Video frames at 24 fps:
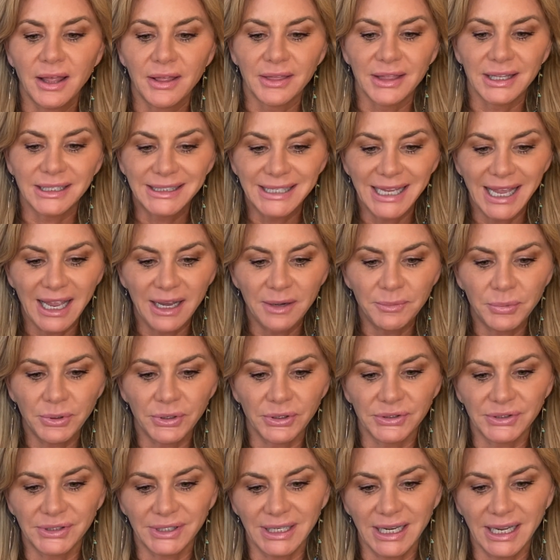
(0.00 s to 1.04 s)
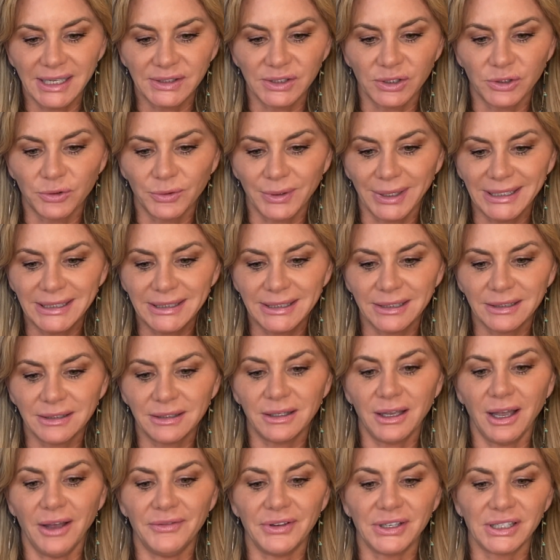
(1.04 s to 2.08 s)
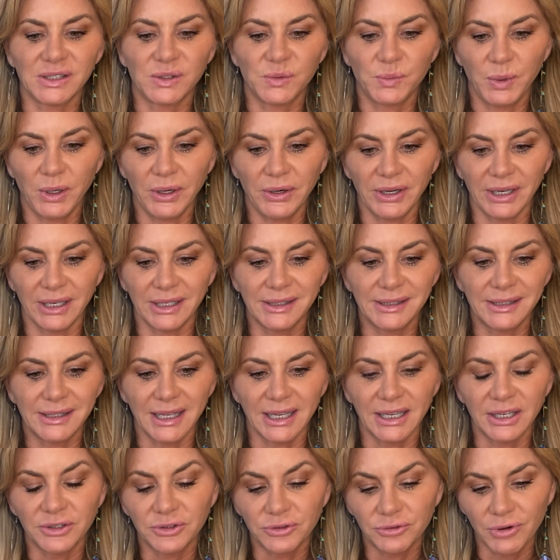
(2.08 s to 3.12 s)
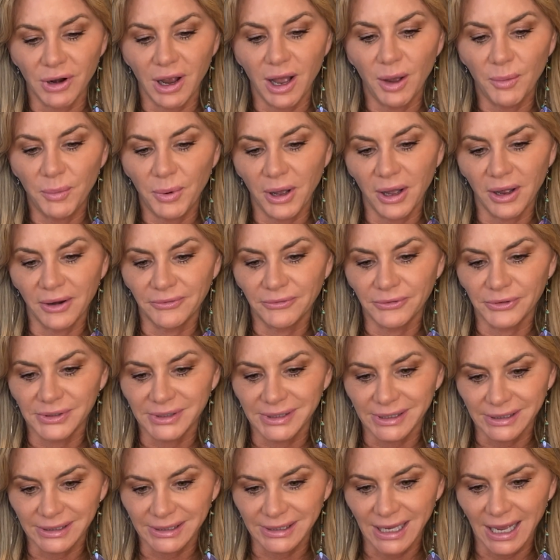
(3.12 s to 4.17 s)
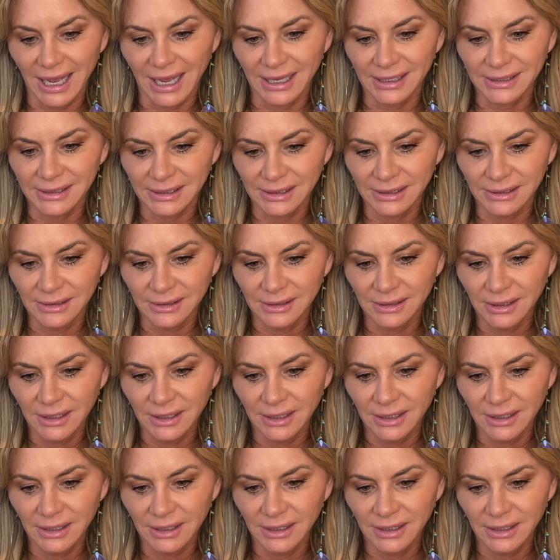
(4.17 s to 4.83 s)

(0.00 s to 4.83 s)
The 10 person has a great deal of experience they can draw upon for success.